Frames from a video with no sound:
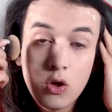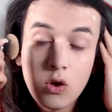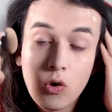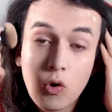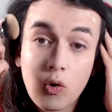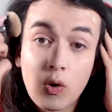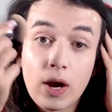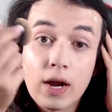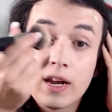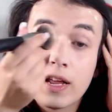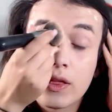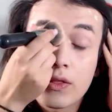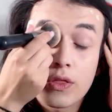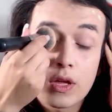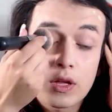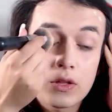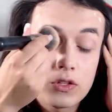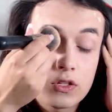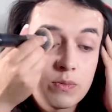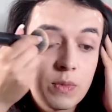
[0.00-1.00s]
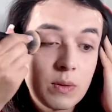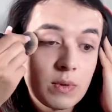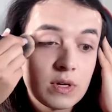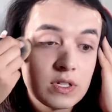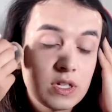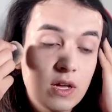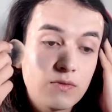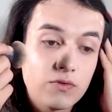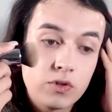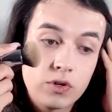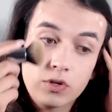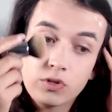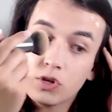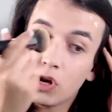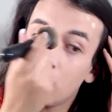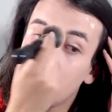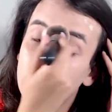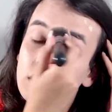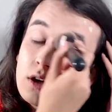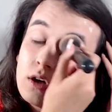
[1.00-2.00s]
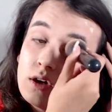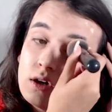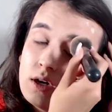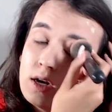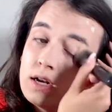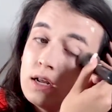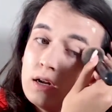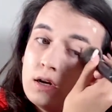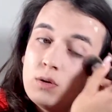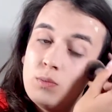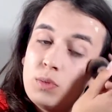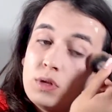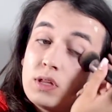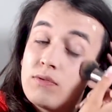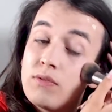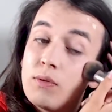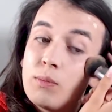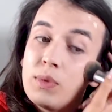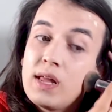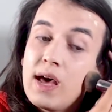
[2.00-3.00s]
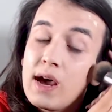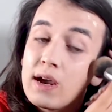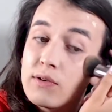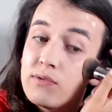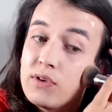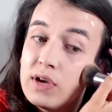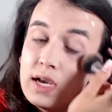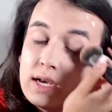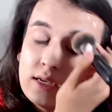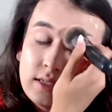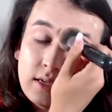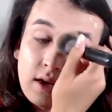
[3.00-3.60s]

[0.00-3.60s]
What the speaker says: or anything to make myself look darker, and I don't believe in blackface.